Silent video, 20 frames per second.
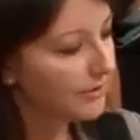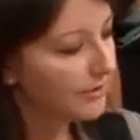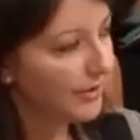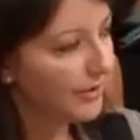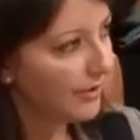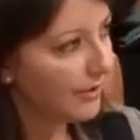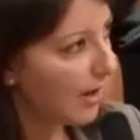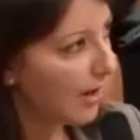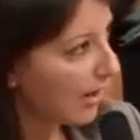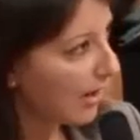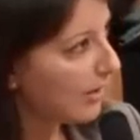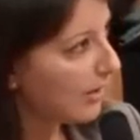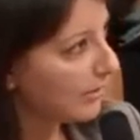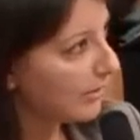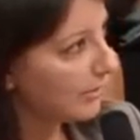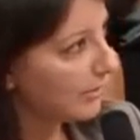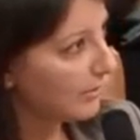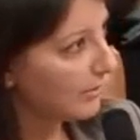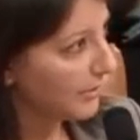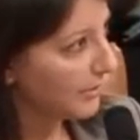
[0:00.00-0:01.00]
So there
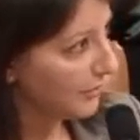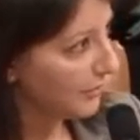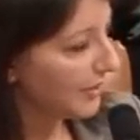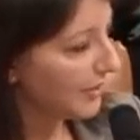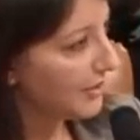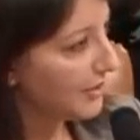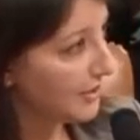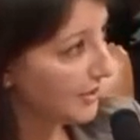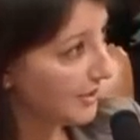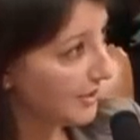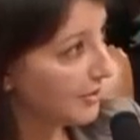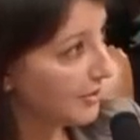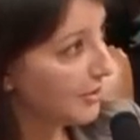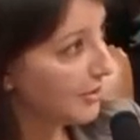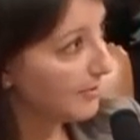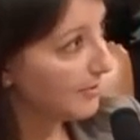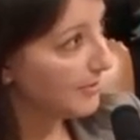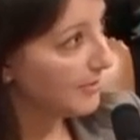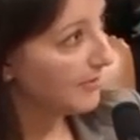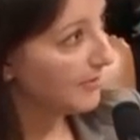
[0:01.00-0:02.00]
are restrictions in
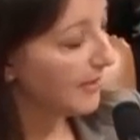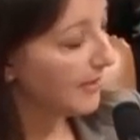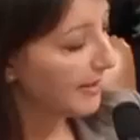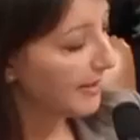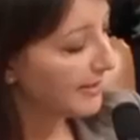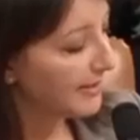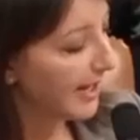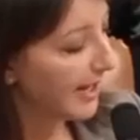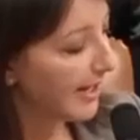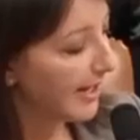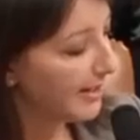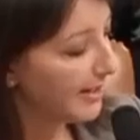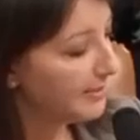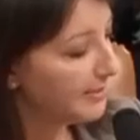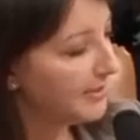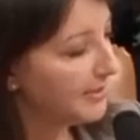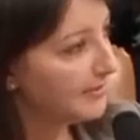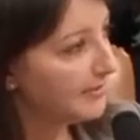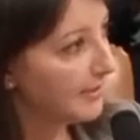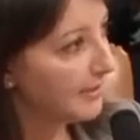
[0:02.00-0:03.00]
terms of the
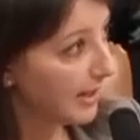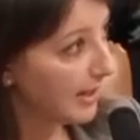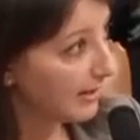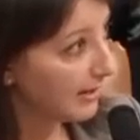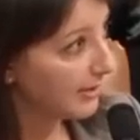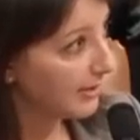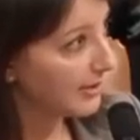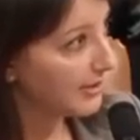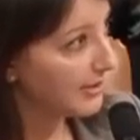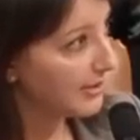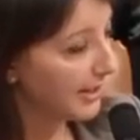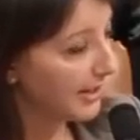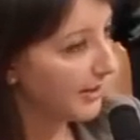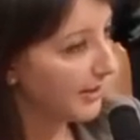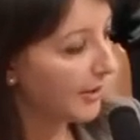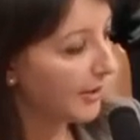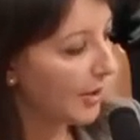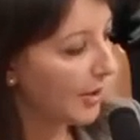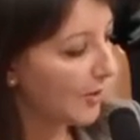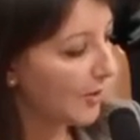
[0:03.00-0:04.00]
types of dollars
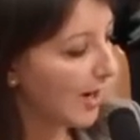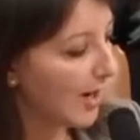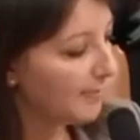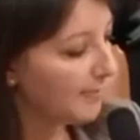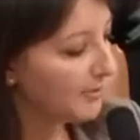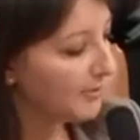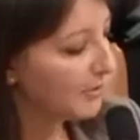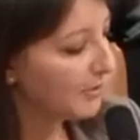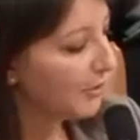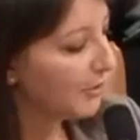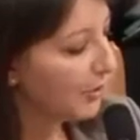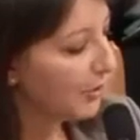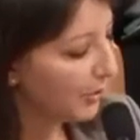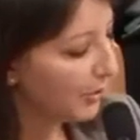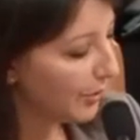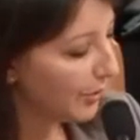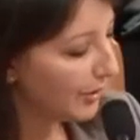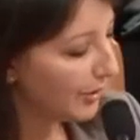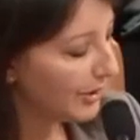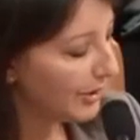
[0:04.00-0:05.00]
that the co-ops
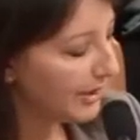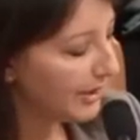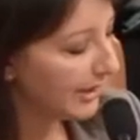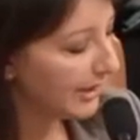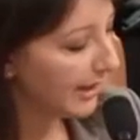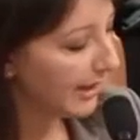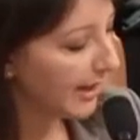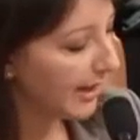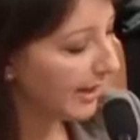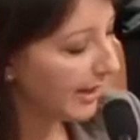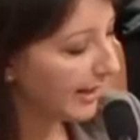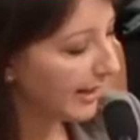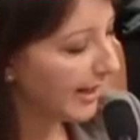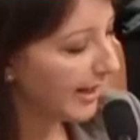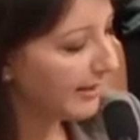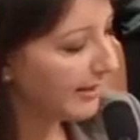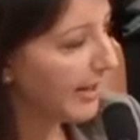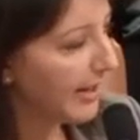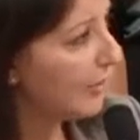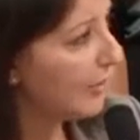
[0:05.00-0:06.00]
could
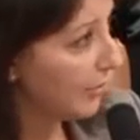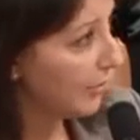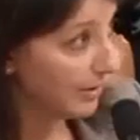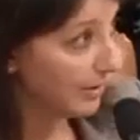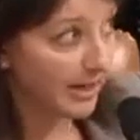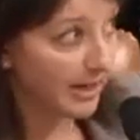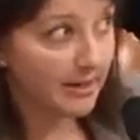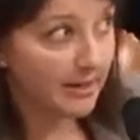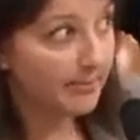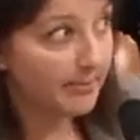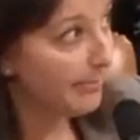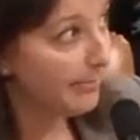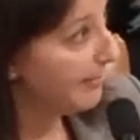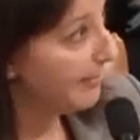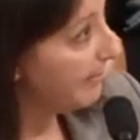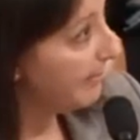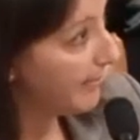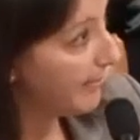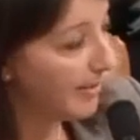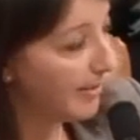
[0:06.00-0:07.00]
get. They could get
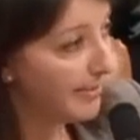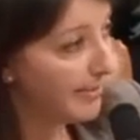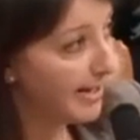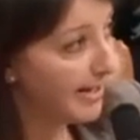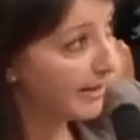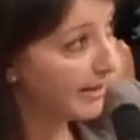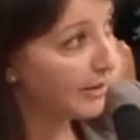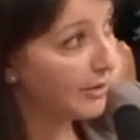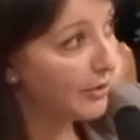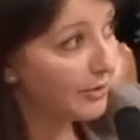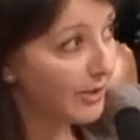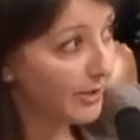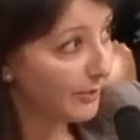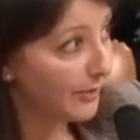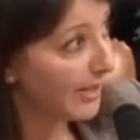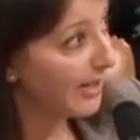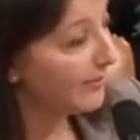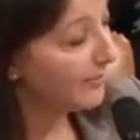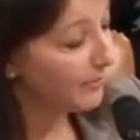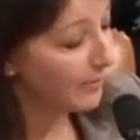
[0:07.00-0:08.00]
a bank loan,
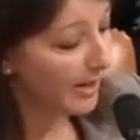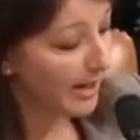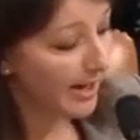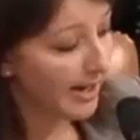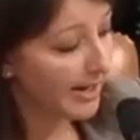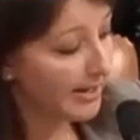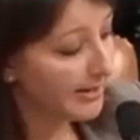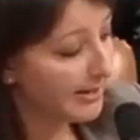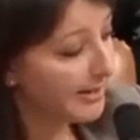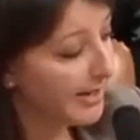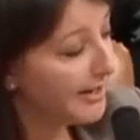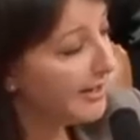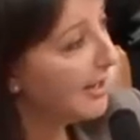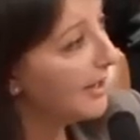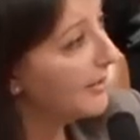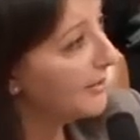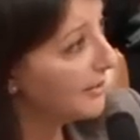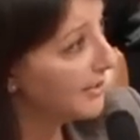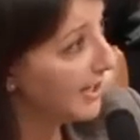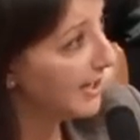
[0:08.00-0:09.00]
and we have
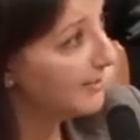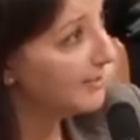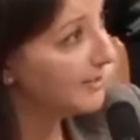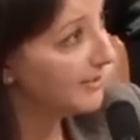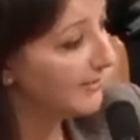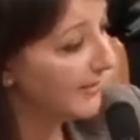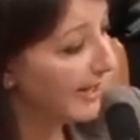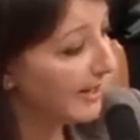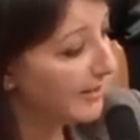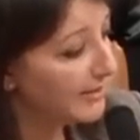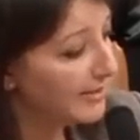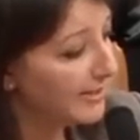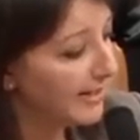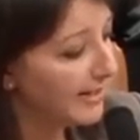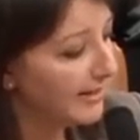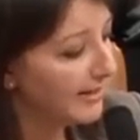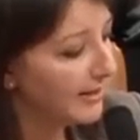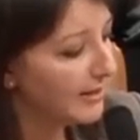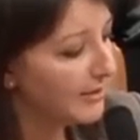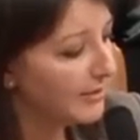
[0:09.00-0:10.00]
and other types of
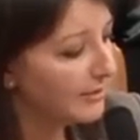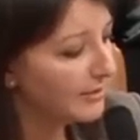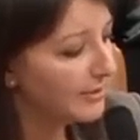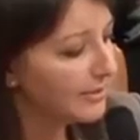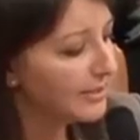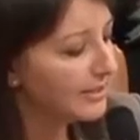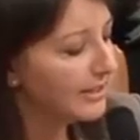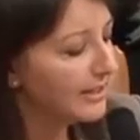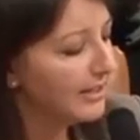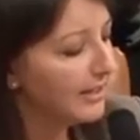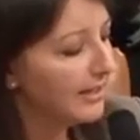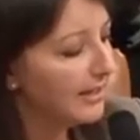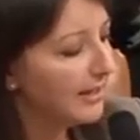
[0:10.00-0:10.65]
outside loans.